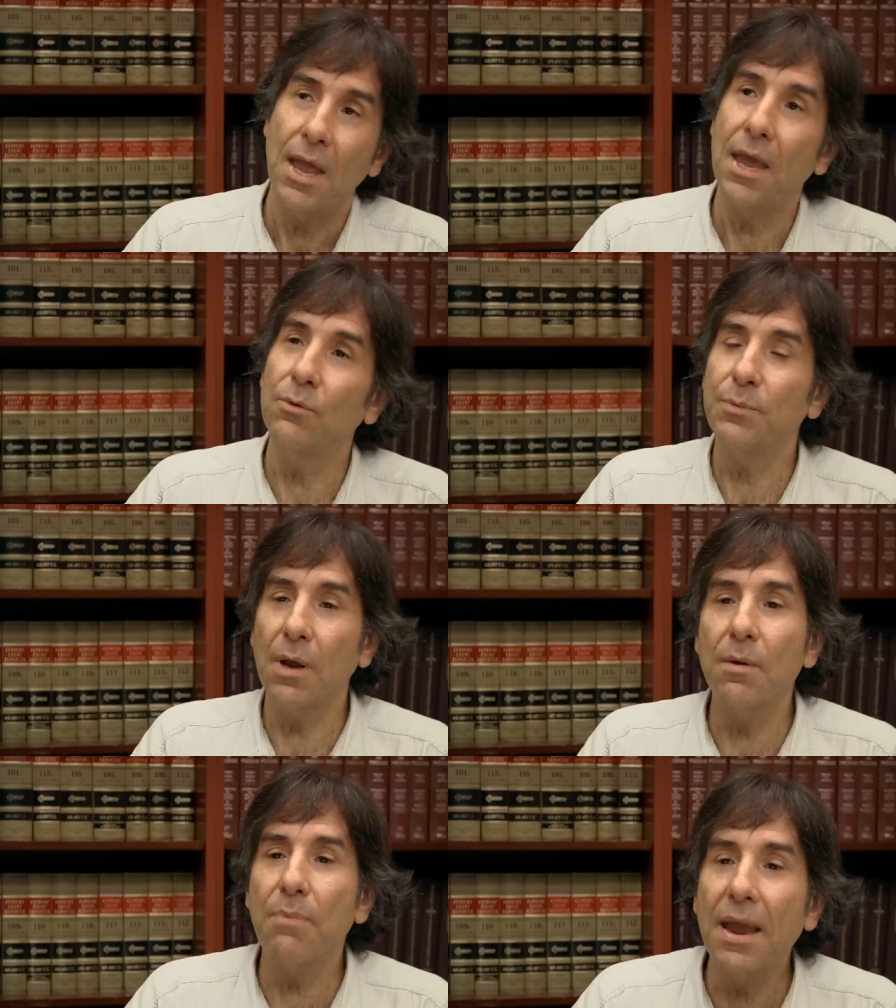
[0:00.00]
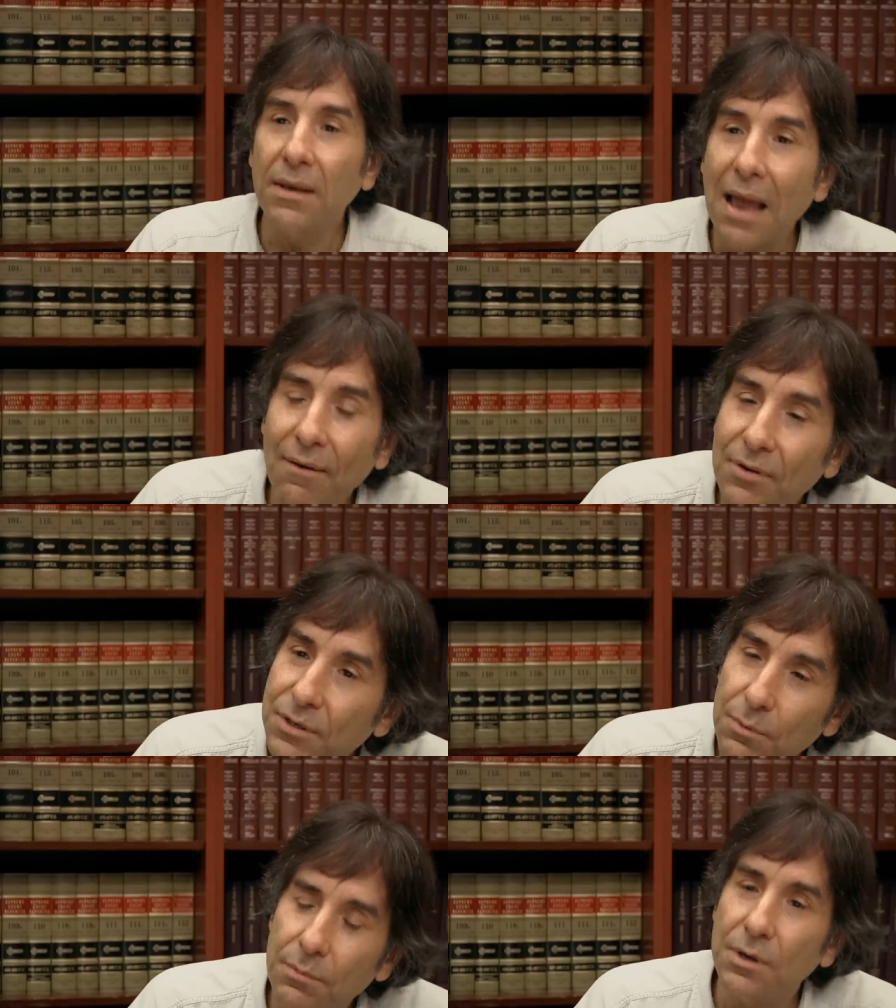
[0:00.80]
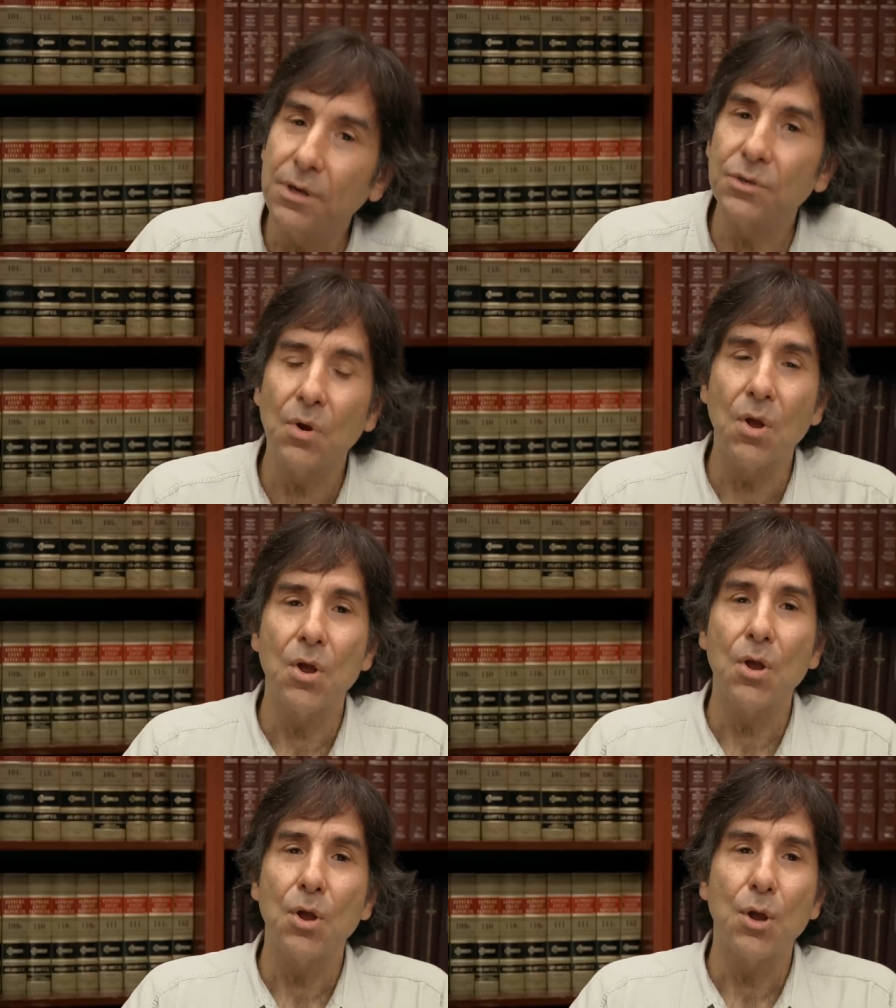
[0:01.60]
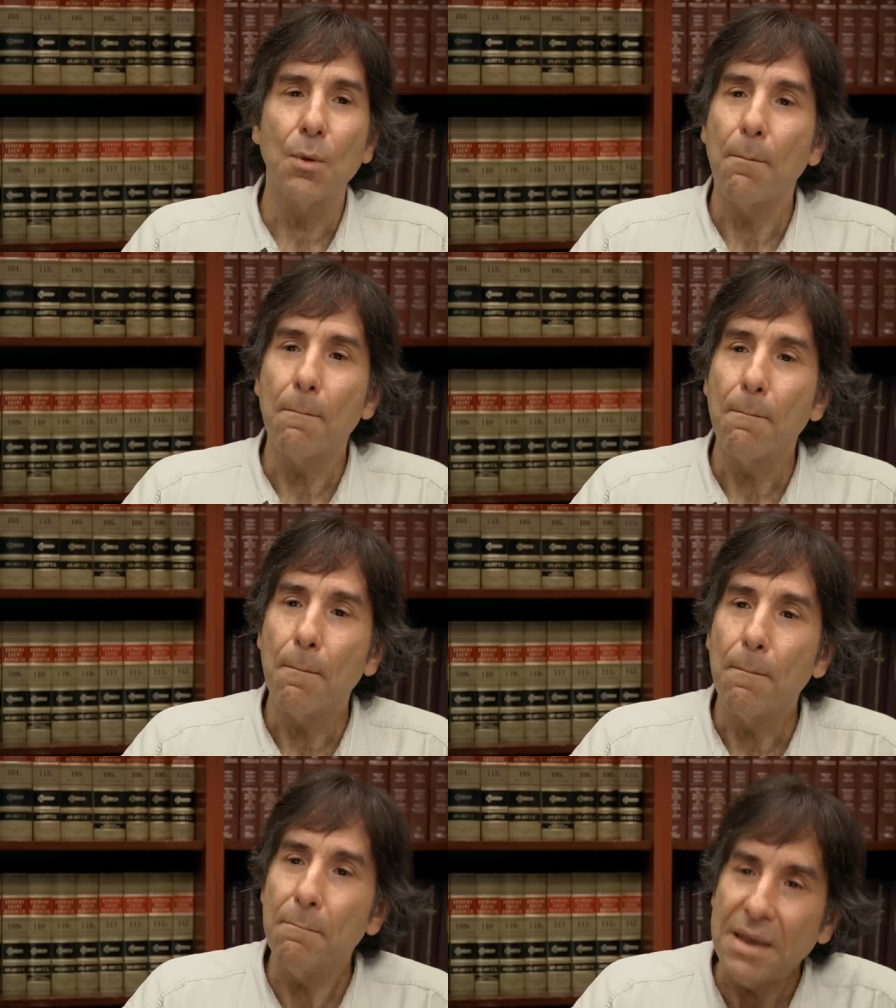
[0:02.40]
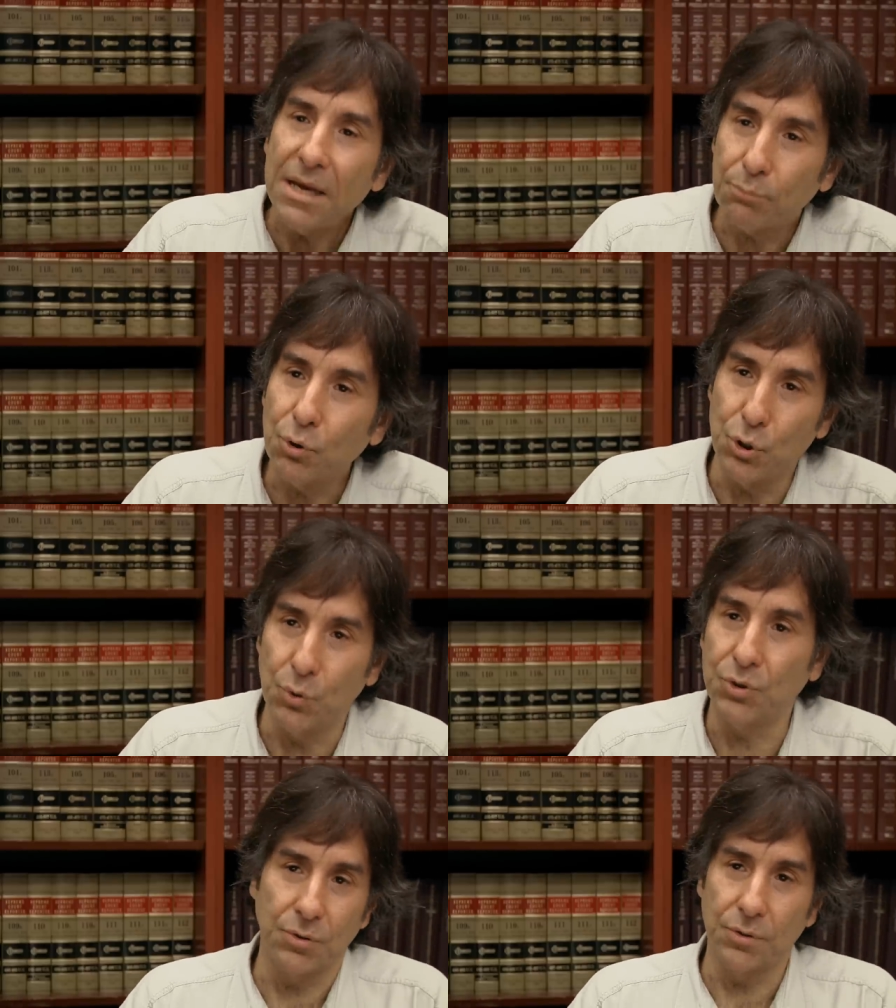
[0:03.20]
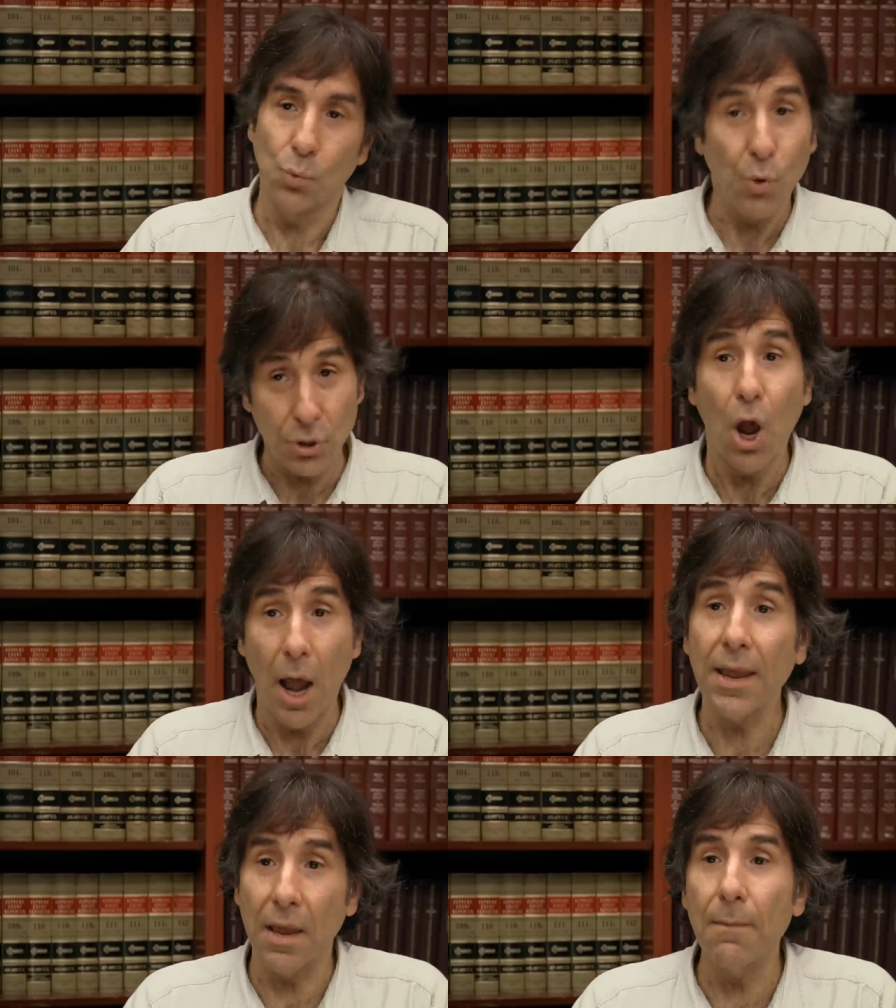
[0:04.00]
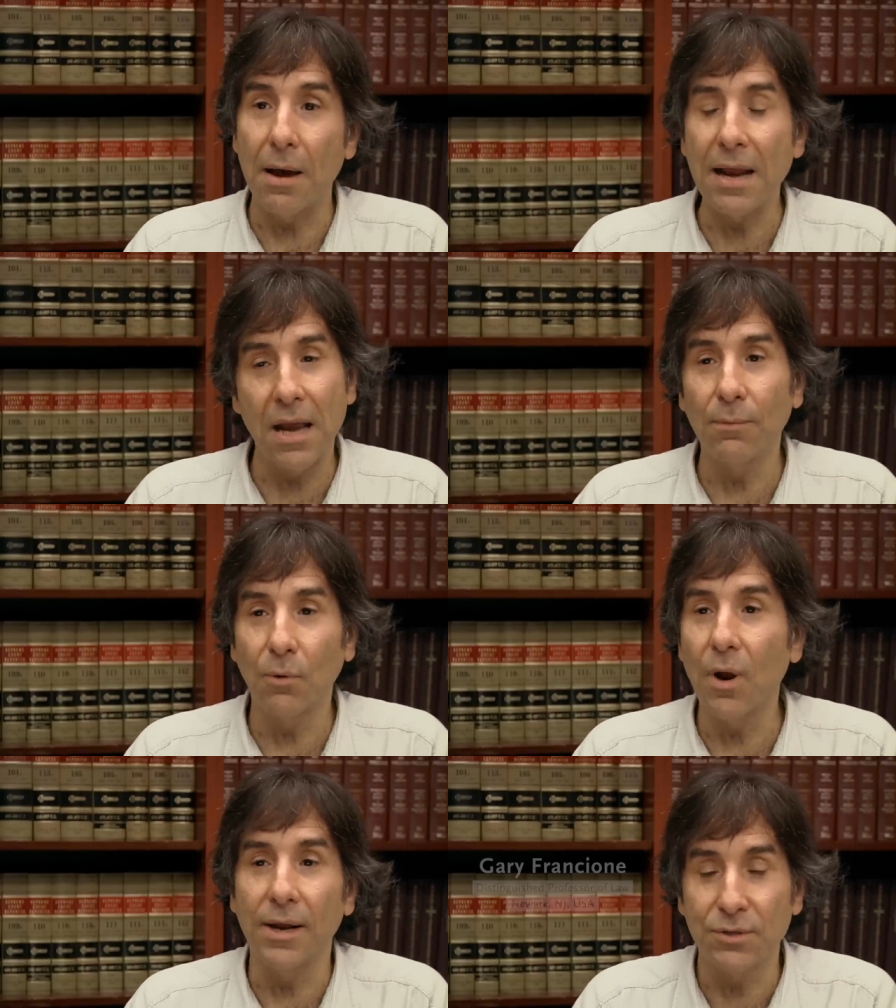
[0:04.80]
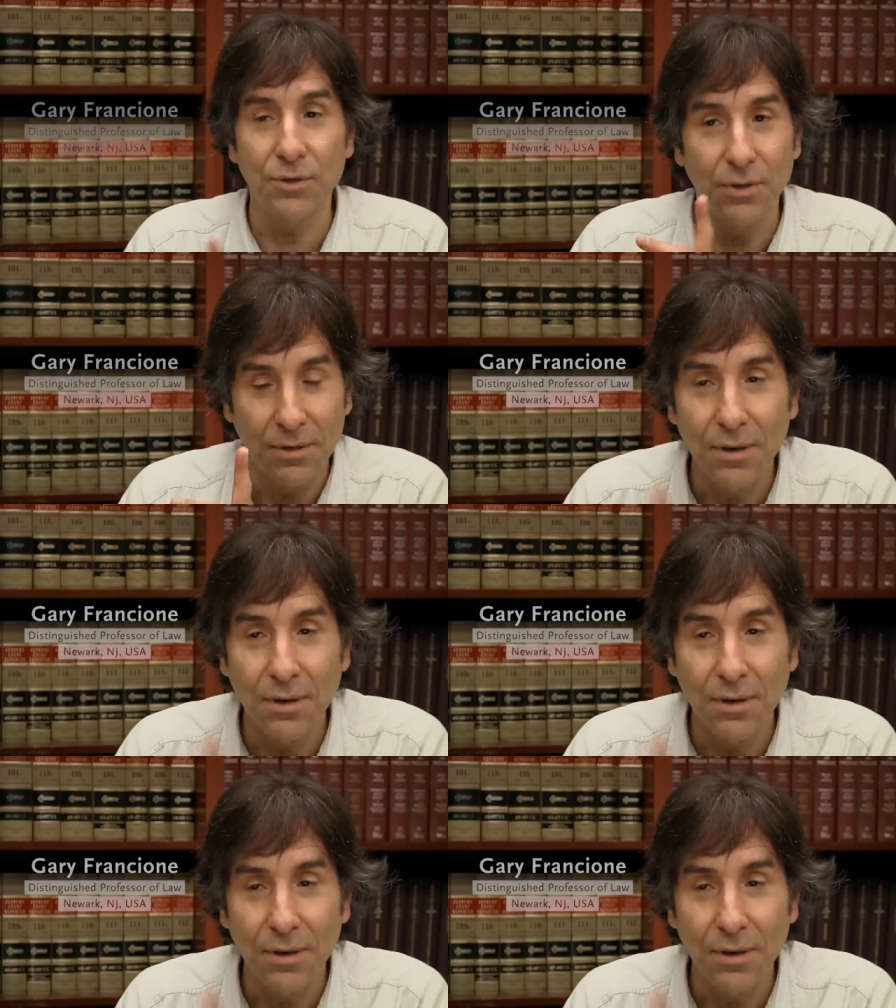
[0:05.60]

And it was becoming patently obvious to me because meat producers were talking about animal rights.